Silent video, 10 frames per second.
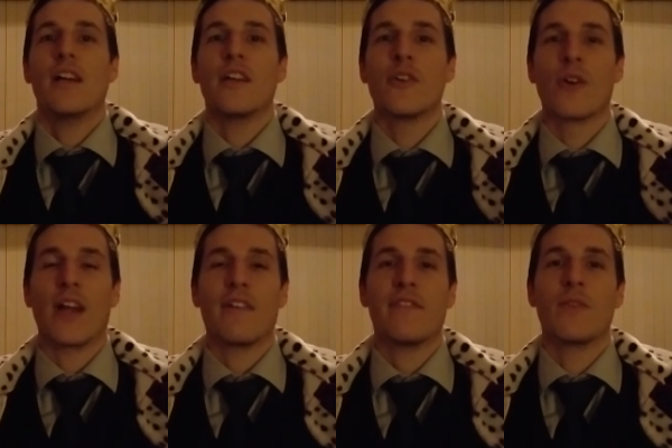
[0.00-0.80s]
your
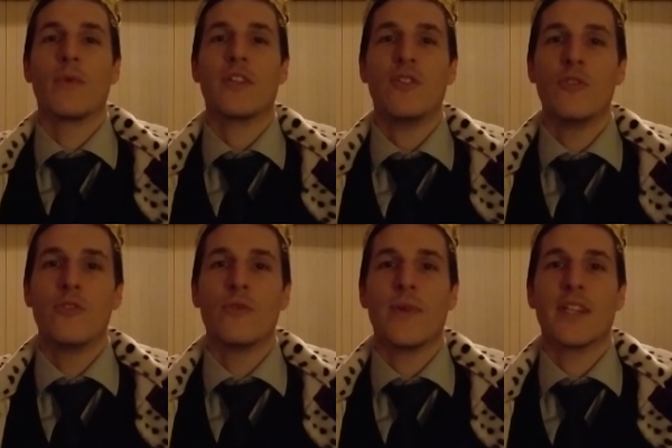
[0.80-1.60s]
life and what you
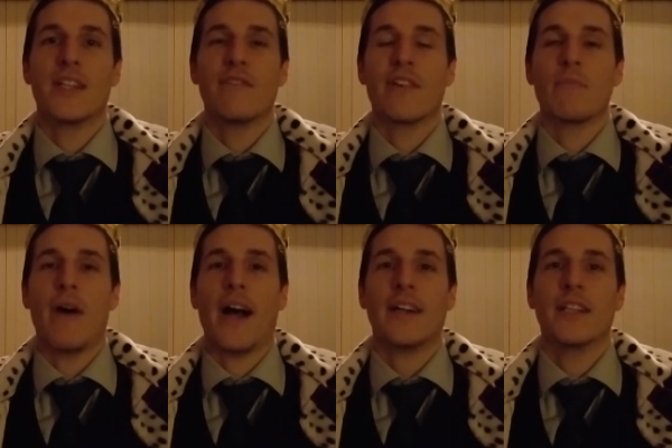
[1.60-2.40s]
do and giving
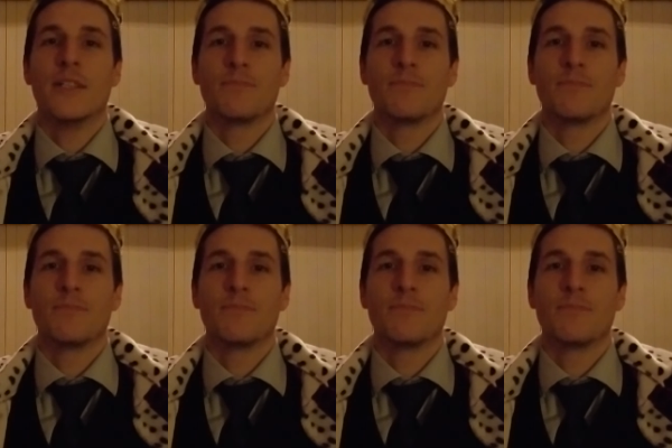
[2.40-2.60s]
back